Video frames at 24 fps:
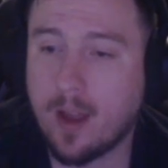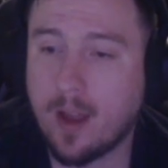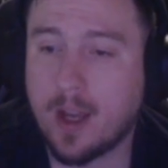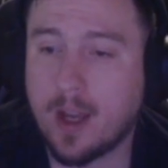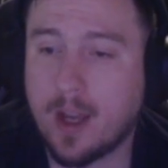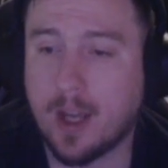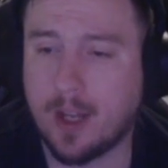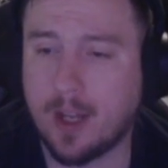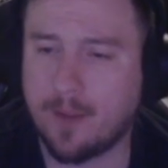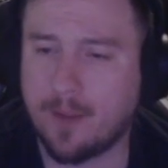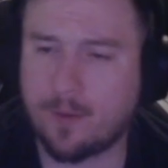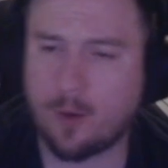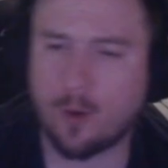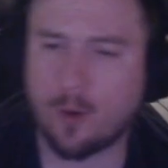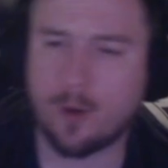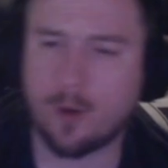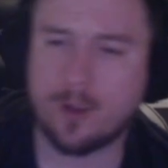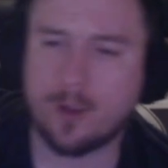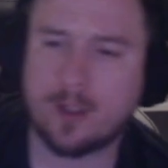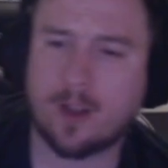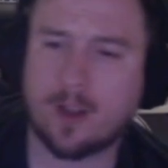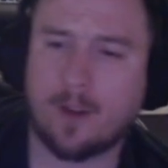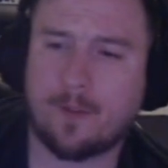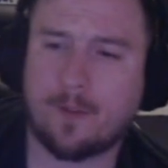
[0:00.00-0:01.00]
And of
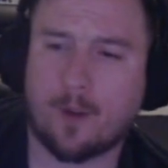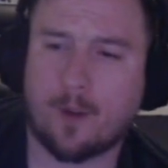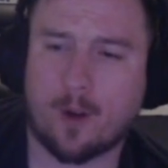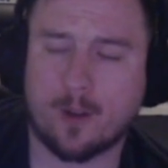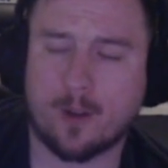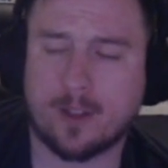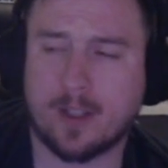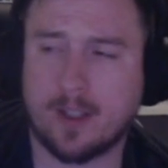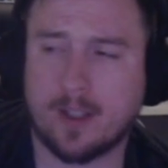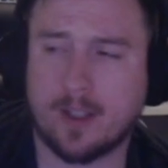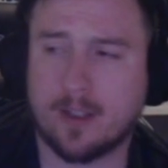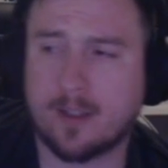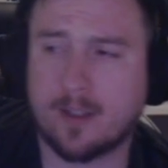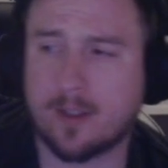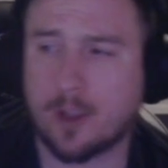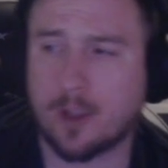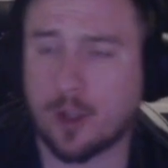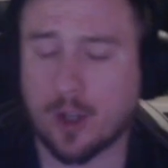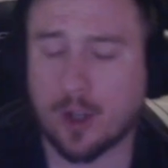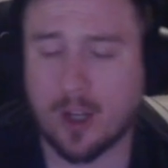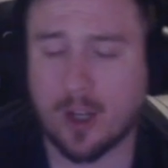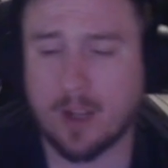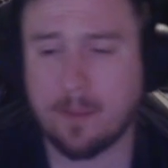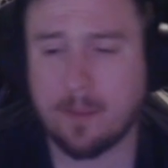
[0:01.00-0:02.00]
course, Catharsis.
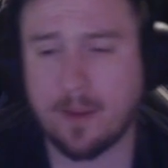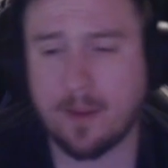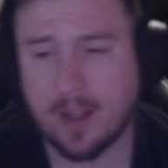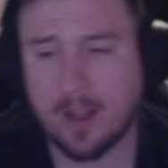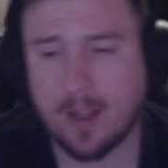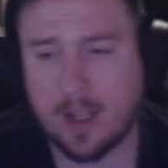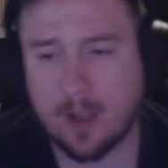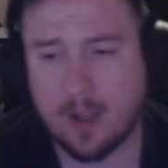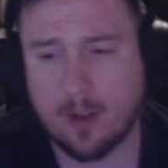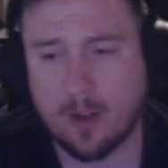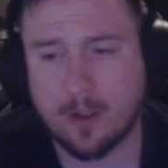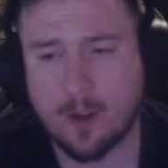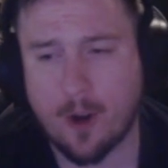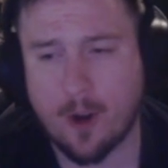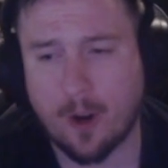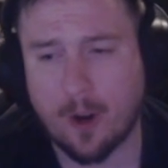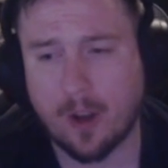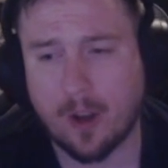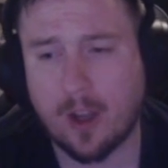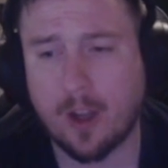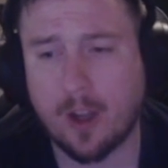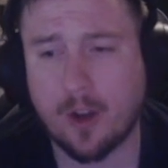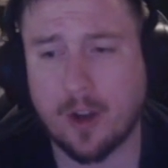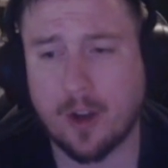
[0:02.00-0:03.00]
You're going to be the kill
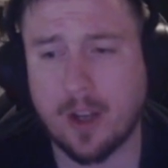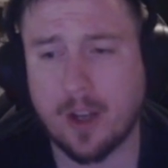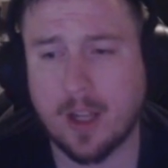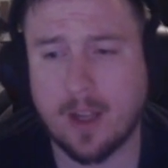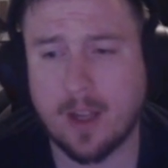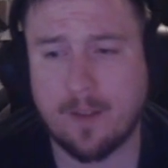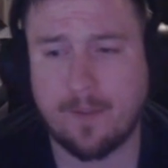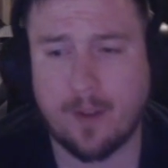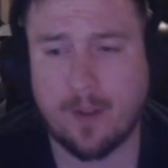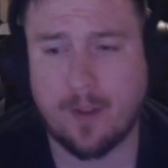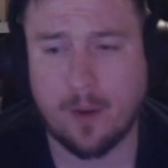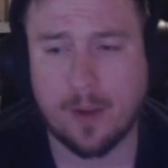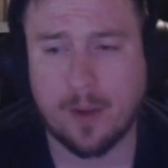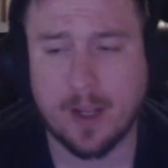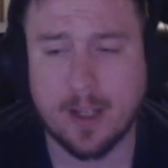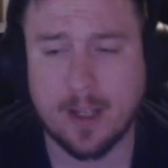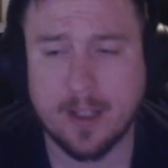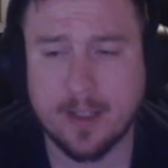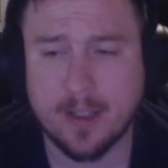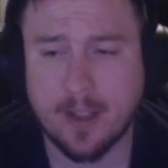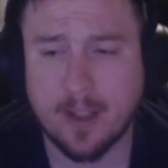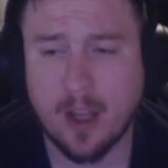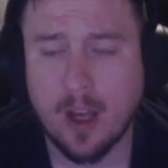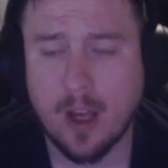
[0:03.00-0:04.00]
target. You're going to get
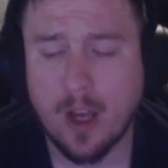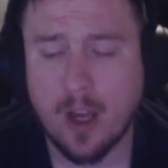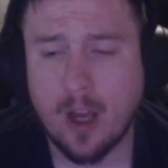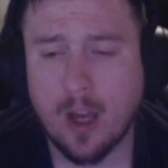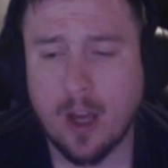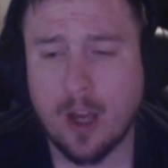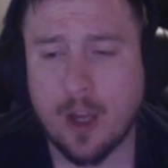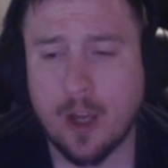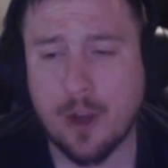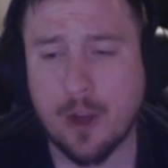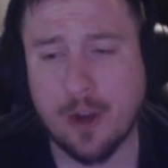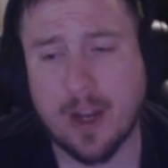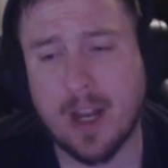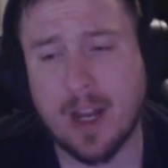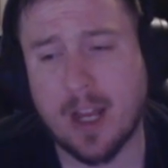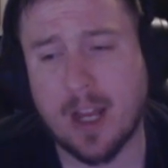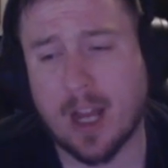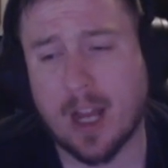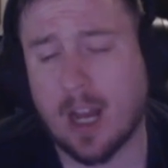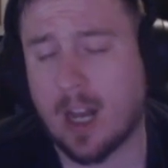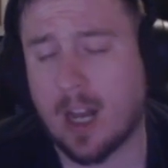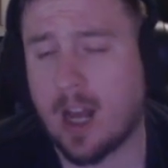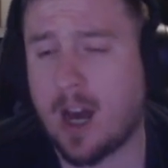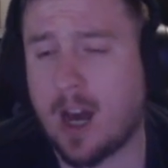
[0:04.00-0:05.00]
focused. You're getting
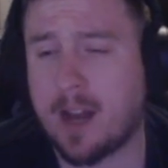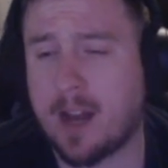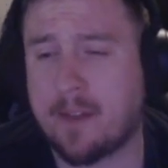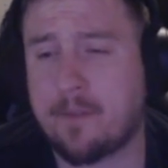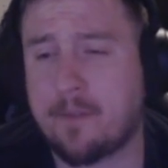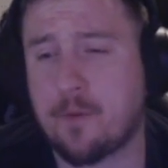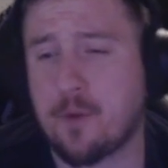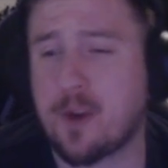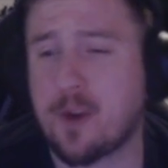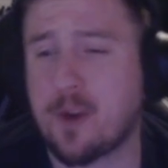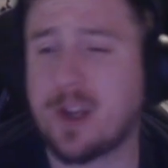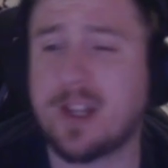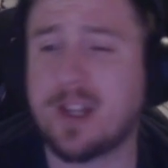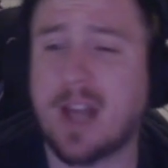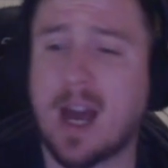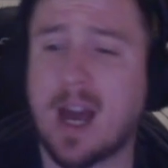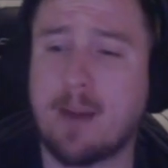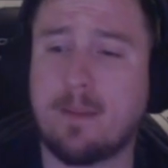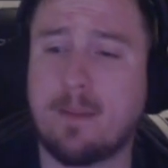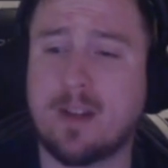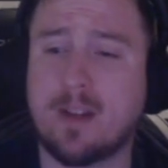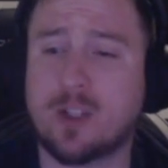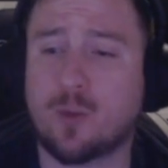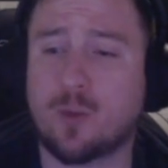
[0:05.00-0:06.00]
a lot of free
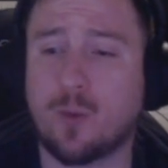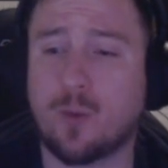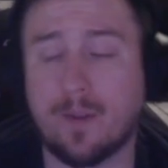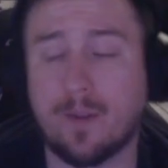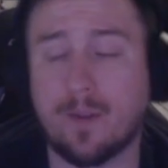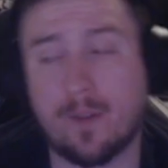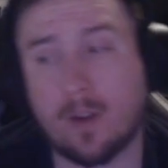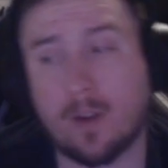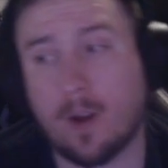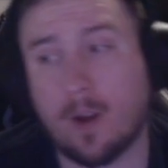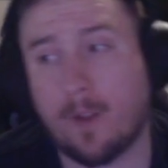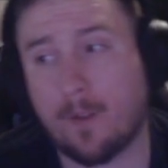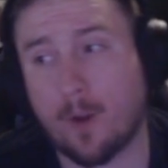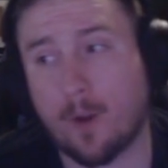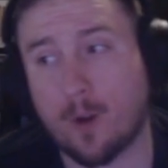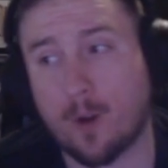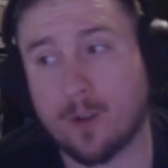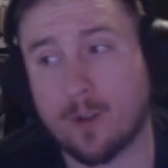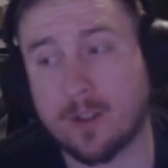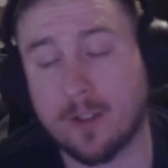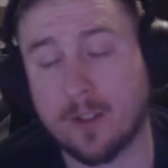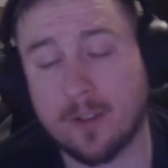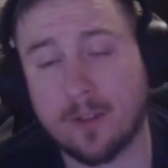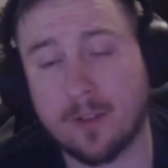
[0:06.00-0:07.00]
damage with
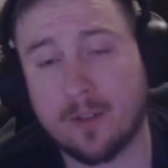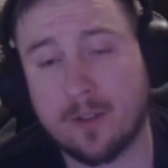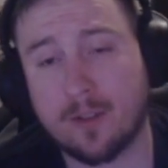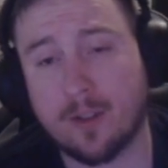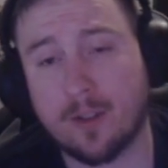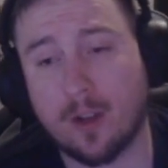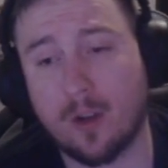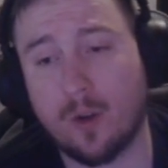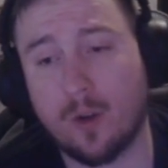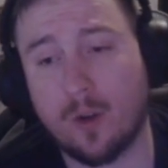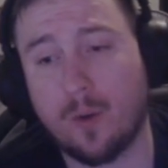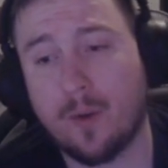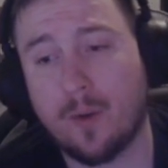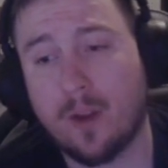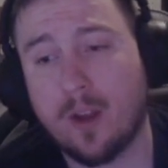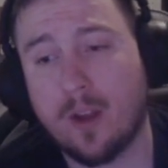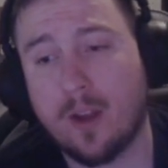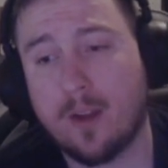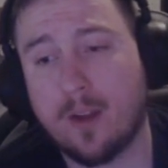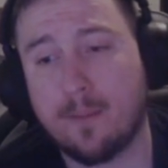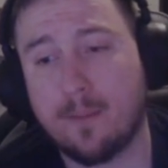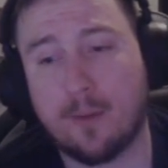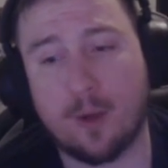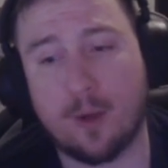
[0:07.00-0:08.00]
Catharsis. So
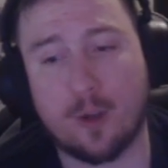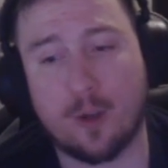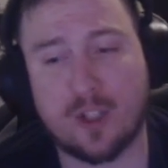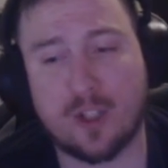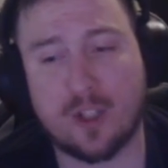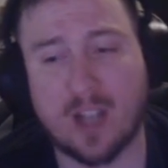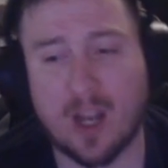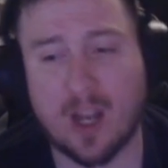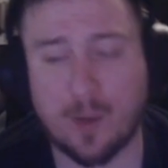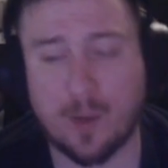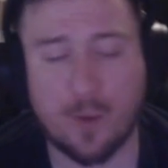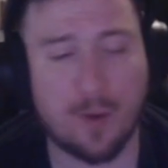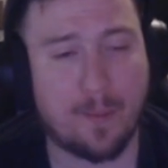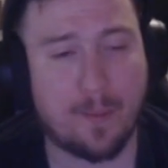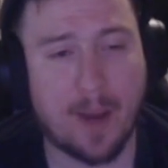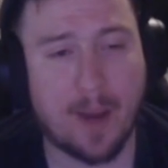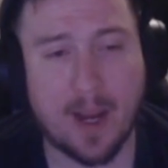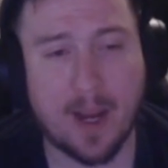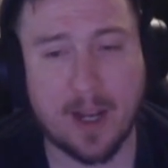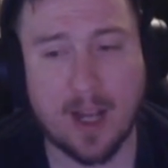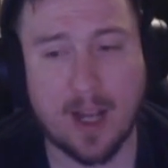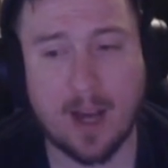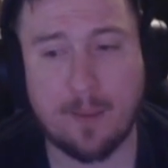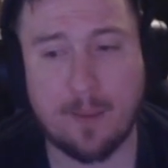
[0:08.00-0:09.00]
put your Shadow Word
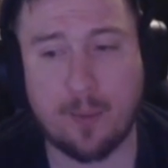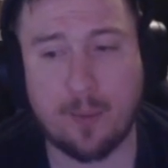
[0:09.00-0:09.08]
Paint up